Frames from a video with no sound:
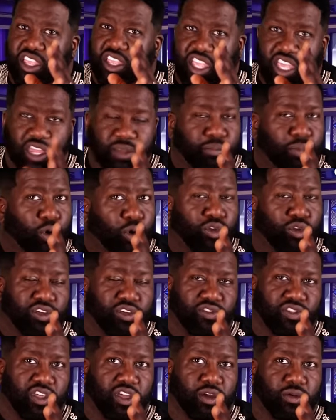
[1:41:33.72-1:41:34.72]
Get both
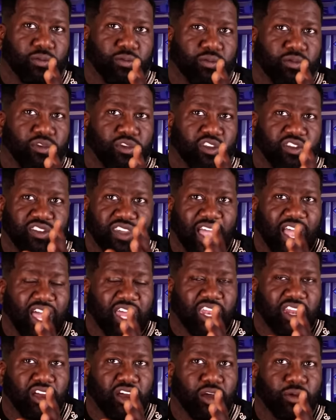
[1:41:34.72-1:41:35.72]
of them. You
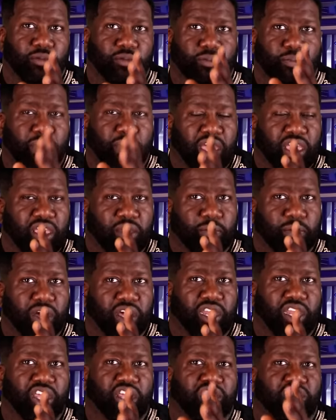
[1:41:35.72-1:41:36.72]
sign up, pay your
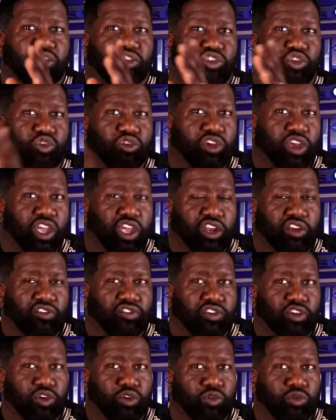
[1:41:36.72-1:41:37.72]
money, do your
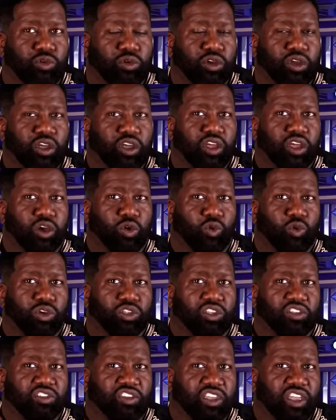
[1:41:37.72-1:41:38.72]
interview
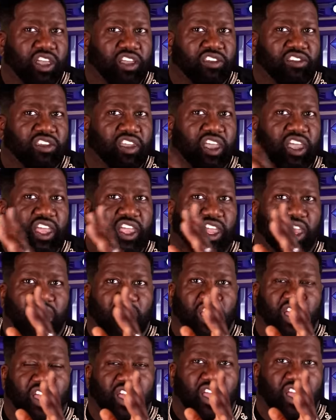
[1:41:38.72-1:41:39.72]
with the TSA,
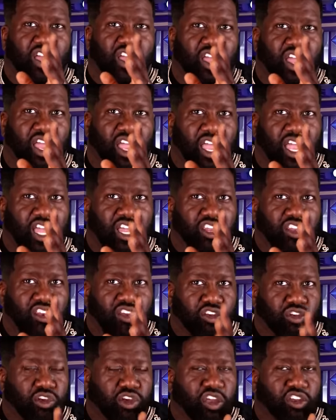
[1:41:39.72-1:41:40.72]
and
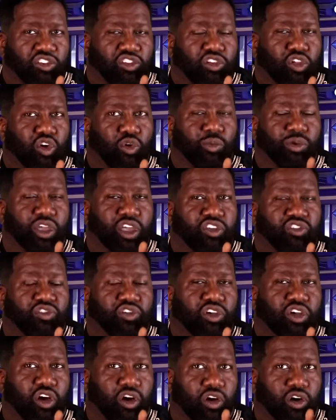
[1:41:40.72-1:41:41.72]
you get your global
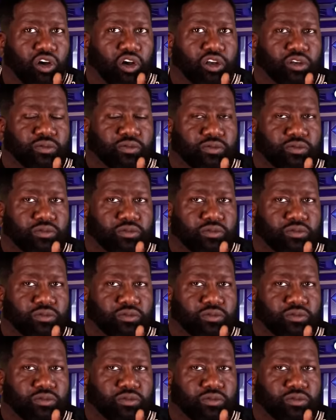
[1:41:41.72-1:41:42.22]
entry card.